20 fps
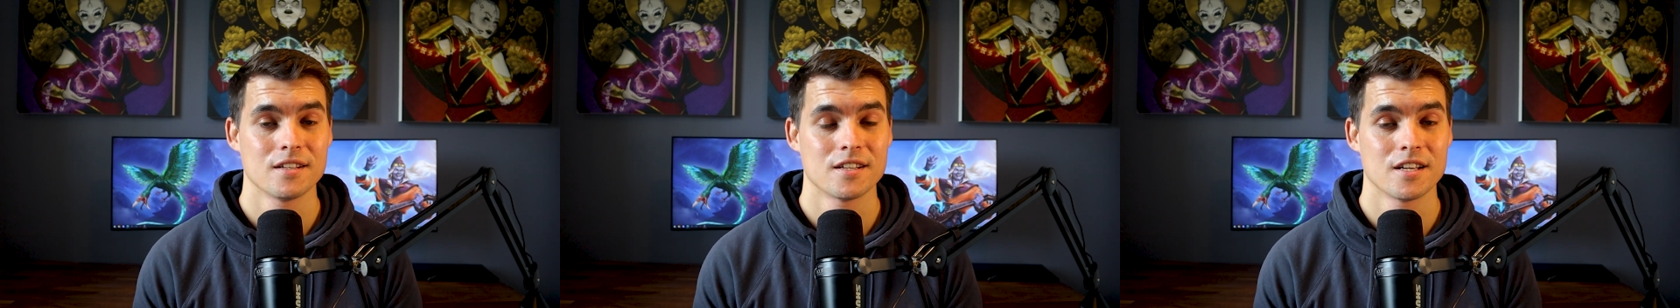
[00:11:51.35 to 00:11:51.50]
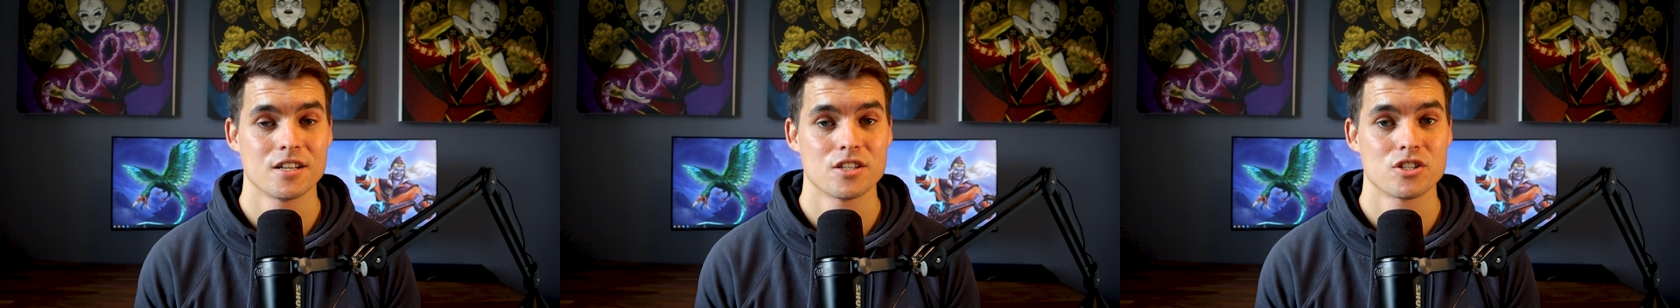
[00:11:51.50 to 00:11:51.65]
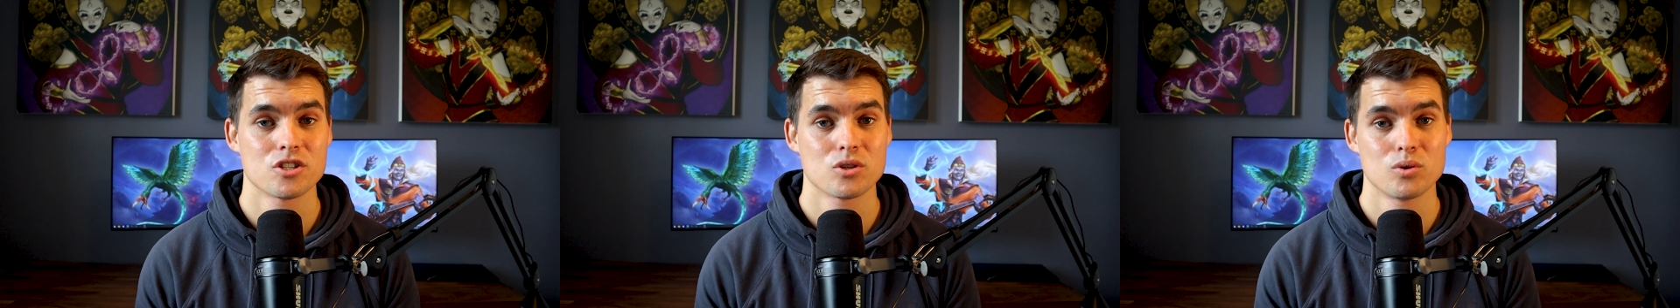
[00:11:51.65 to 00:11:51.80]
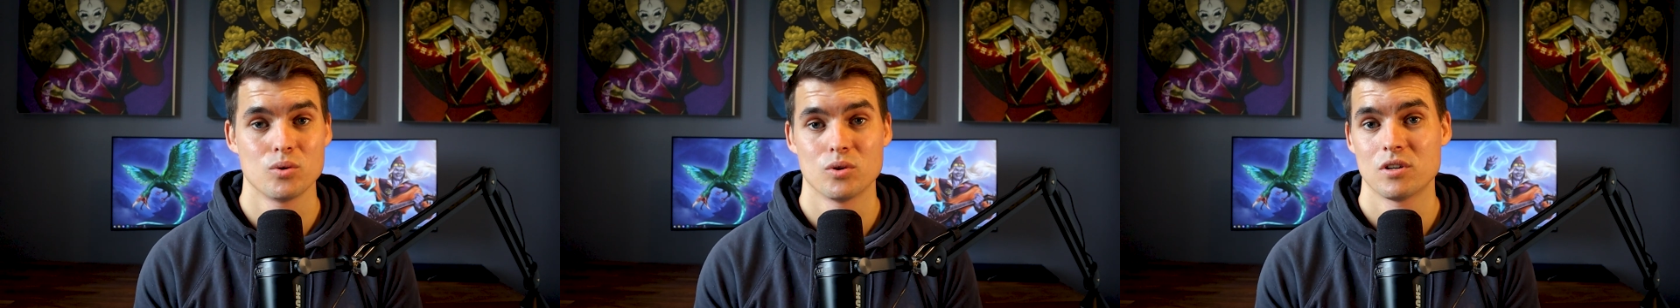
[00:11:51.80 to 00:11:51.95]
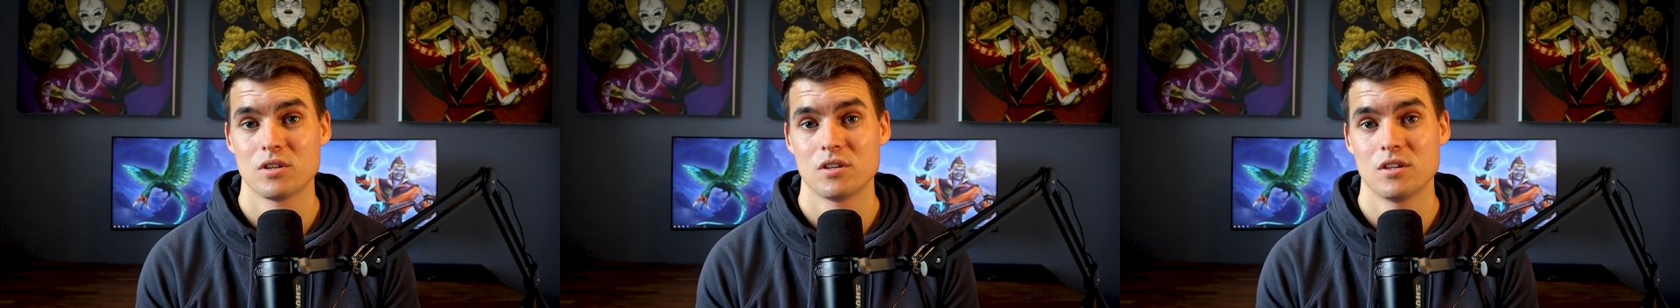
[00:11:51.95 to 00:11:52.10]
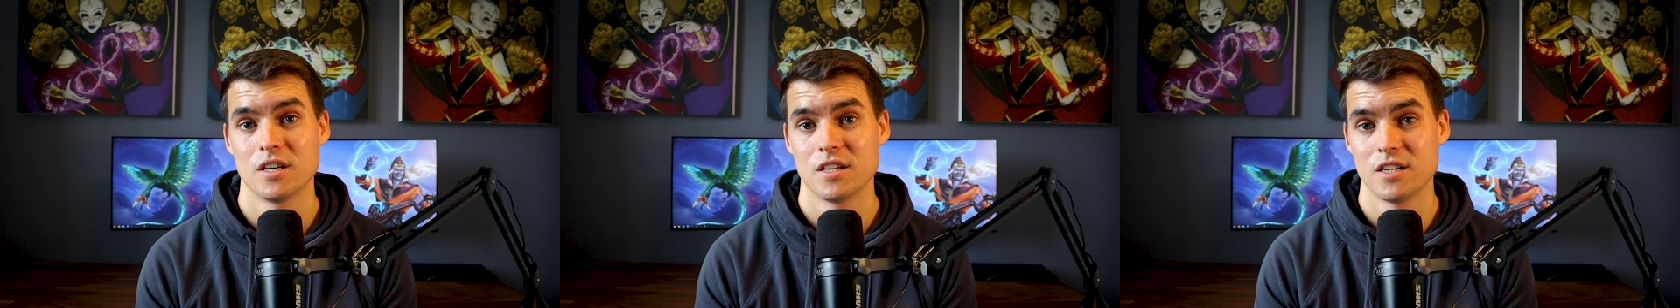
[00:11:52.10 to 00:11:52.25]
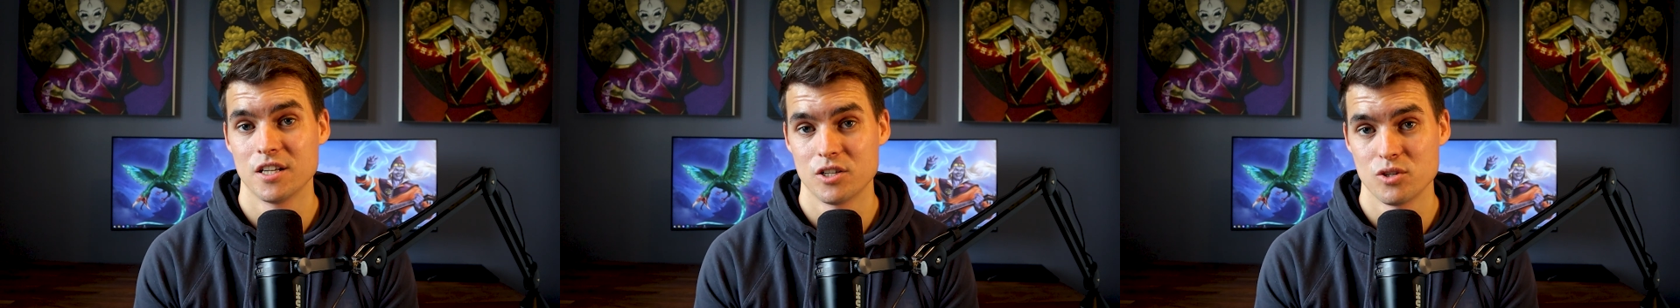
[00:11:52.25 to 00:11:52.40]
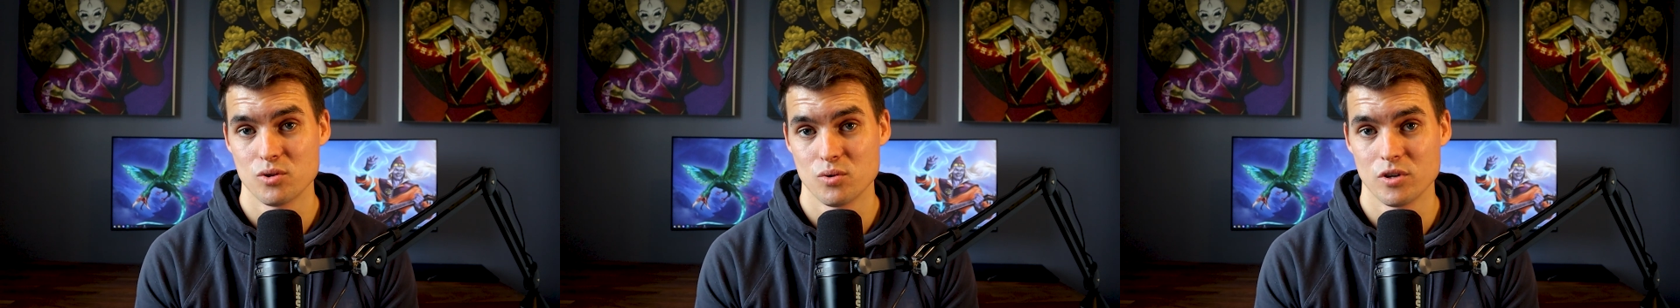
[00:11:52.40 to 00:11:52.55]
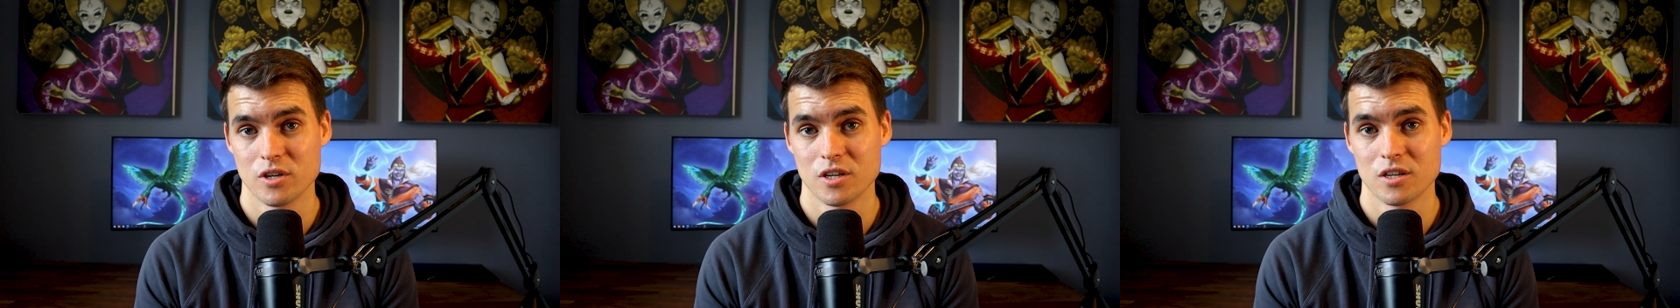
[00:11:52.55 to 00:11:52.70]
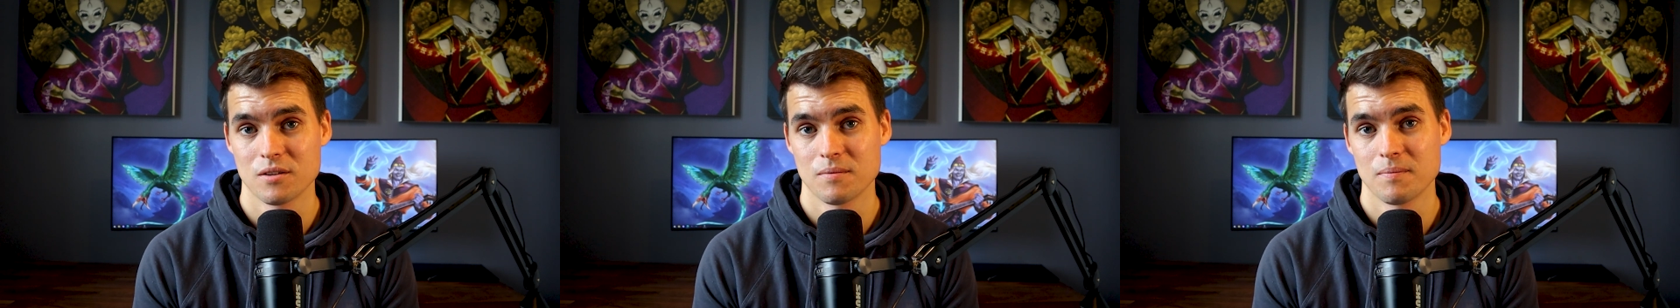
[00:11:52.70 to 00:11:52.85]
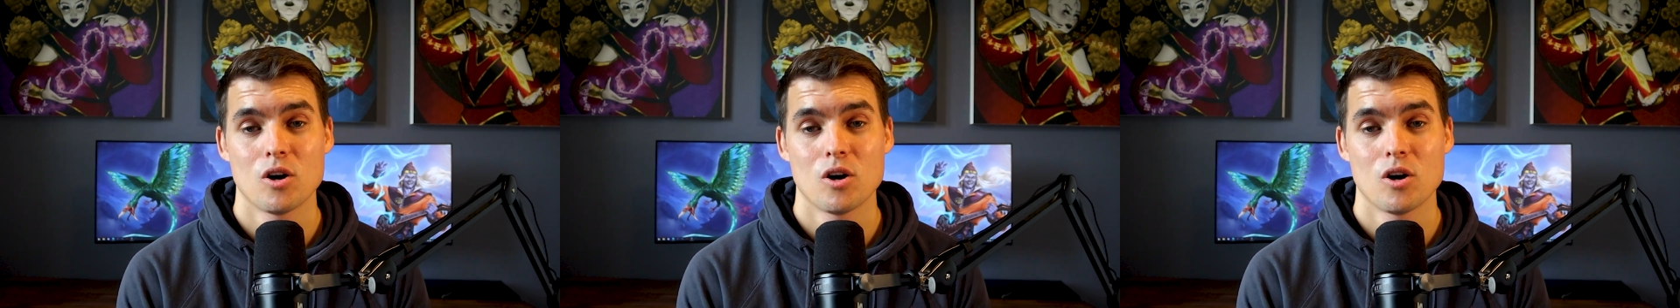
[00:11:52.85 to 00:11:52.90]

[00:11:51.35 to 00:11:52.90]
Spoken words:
that it's good that they're doing it.